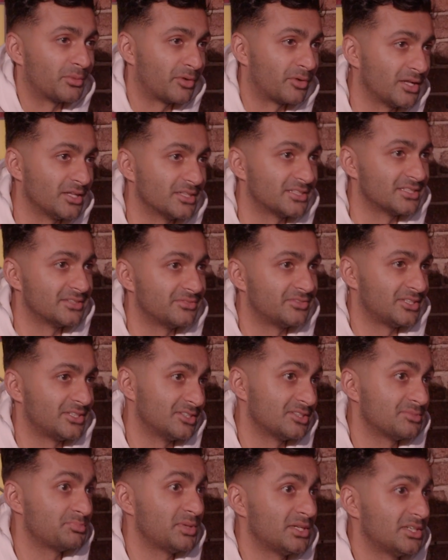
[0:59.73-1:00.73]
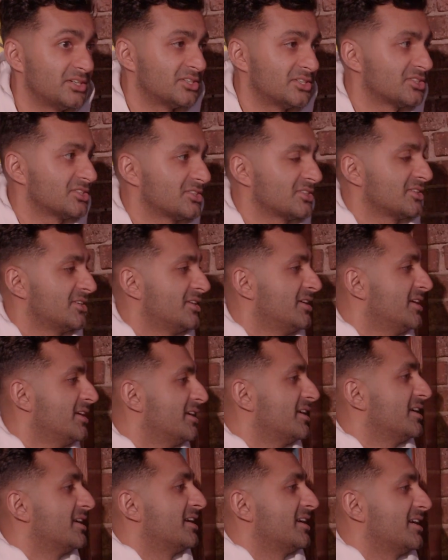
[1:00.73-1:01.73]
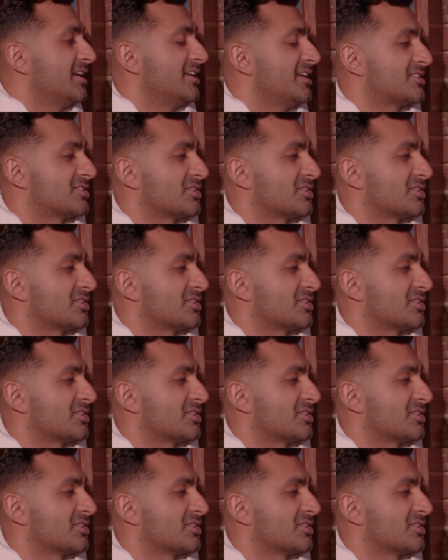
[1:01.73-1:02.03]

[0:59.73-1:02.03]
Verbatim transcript: relative to his peers. It's,